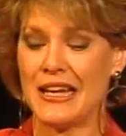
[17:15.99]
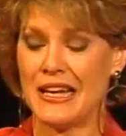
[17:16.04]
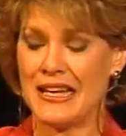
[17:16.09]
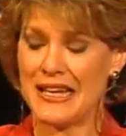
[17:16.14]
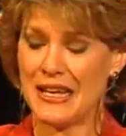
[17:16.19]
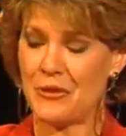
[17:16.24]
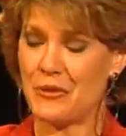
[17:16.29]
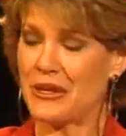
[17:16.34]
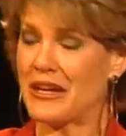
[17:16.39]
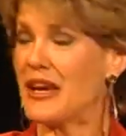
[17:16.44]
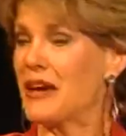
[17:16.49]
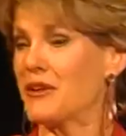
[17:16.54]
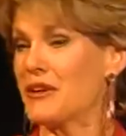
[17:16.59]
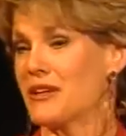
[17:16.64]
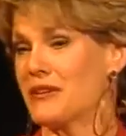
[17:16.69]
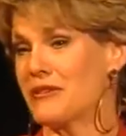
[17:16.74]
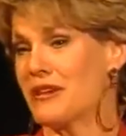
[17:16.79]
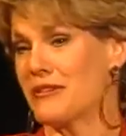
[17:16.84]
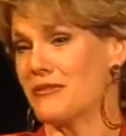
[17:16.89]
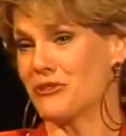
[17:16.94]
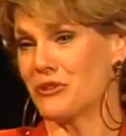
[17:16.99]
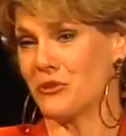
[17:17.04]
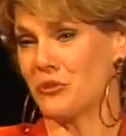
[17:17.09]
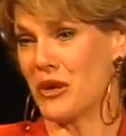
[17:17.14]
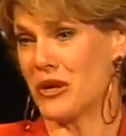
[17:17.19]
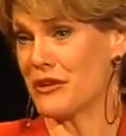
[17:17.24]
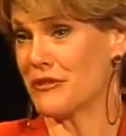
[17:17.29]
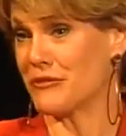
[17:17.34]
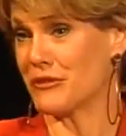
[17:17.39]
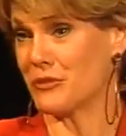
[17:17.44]
and I went out and I read for a
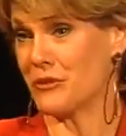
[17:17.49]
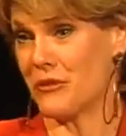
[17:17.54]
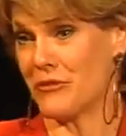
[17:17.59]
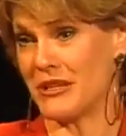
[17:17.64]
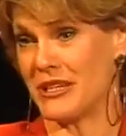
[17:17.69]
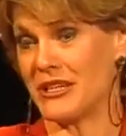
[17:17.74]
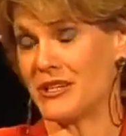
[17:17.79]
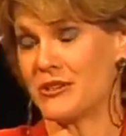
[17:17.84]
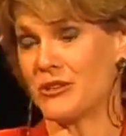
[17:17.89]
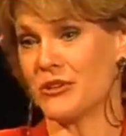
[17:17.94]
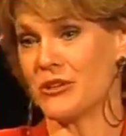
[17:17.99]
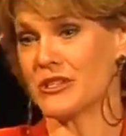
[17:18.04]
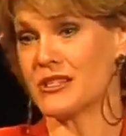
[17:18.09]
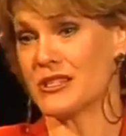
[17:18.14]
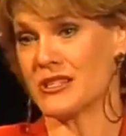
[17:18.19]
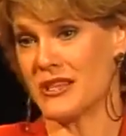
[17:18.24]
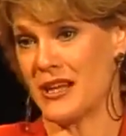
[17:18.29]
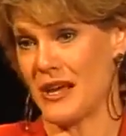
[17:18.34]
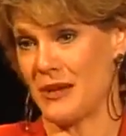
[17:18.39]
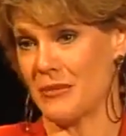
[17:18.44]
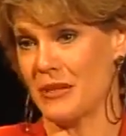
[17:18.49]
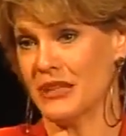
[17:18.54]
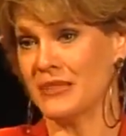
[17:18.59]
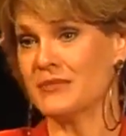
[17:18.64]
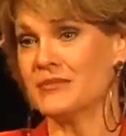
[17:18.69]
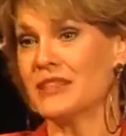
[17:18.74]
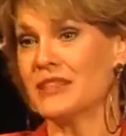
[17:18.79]
wonderful woman named Doris Zaba,